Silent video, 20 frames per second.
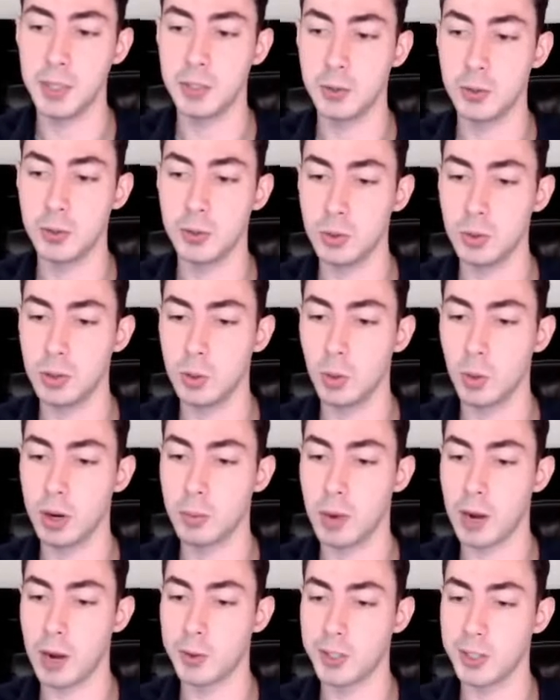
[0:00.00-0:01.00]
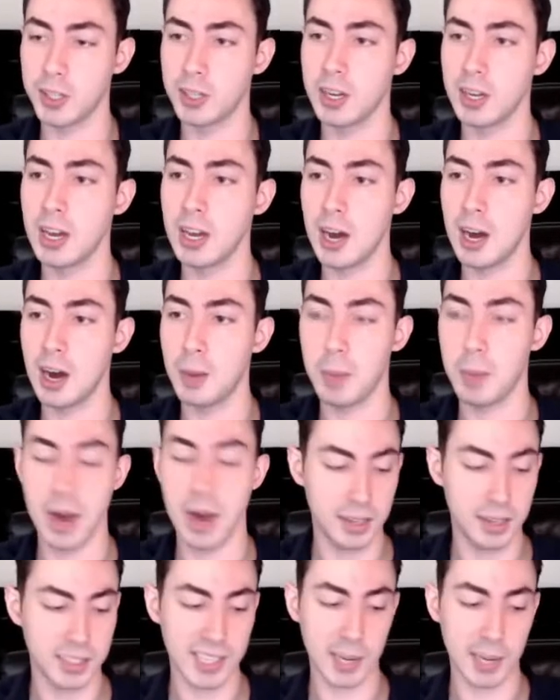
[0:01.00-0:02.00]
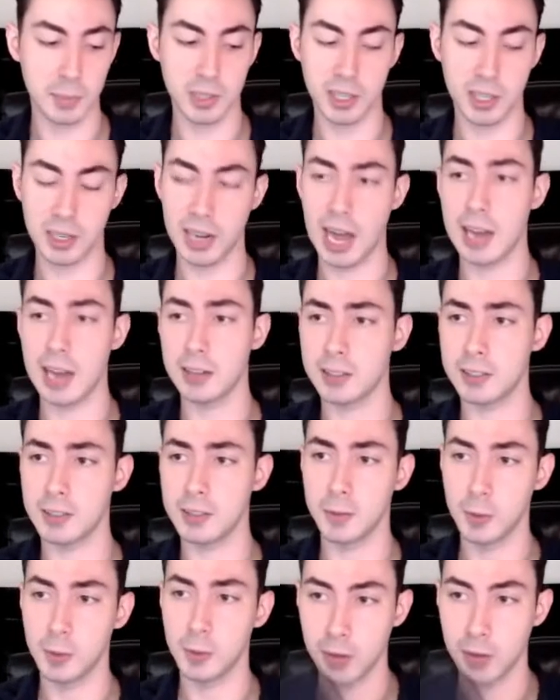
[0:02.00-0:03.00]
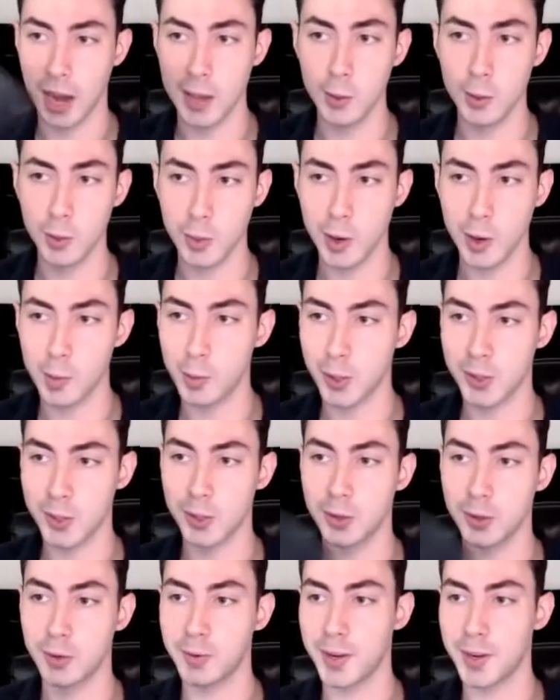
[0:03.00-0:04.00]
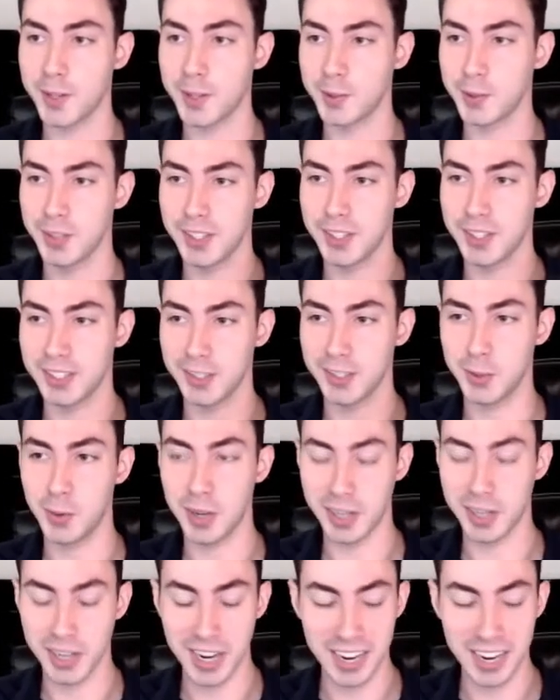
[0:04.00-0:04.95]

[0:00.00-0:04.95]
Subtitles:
tool when browsing my Samsung Galaxy phone. I use my own personal device for this. I didn't want